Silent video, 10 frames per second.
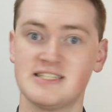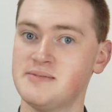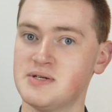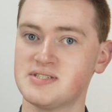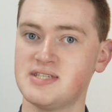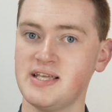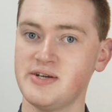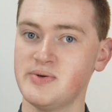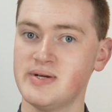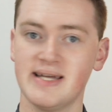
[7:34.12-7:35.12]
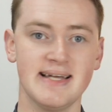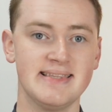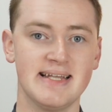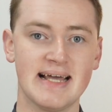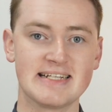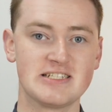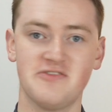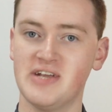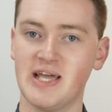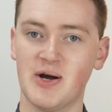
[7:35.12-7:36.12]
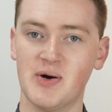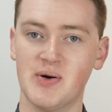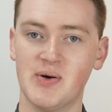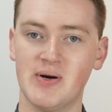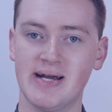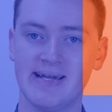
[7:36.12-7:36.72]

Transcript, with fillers: Timmy will see you in the next video.